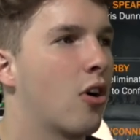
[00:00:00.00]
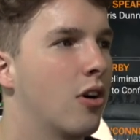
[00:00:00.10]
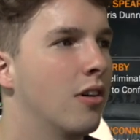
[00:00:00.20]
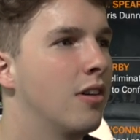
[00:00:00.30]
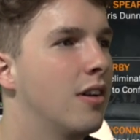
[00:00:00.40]

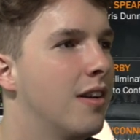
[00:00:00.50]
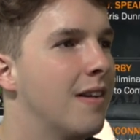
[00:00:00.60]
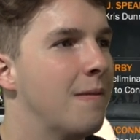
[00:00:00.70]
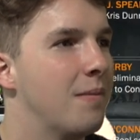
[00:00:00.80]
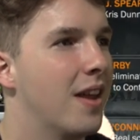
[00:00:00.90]
hurt,
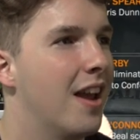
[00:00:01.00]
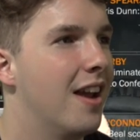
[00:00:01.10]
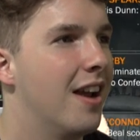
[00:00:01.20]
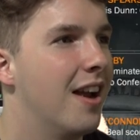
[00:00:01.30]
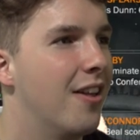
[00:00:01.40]

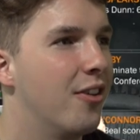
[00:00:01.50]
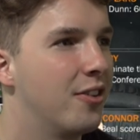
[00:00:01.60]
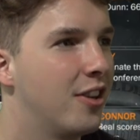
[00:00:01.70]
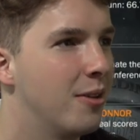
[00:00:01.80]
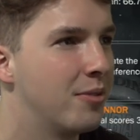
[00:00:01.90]
and
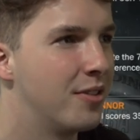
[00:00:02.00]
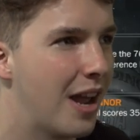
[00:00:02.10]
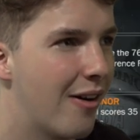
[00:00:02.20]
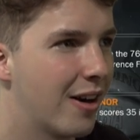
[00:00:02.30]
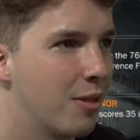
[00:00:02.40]
their team's
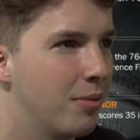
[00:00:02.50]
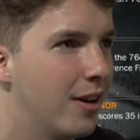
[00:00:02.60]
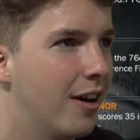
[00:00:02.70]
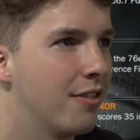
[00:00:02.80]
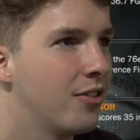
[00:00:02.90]
now out of the
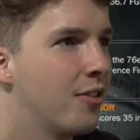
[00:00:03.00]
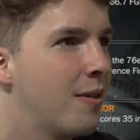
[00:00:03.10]
playoffs.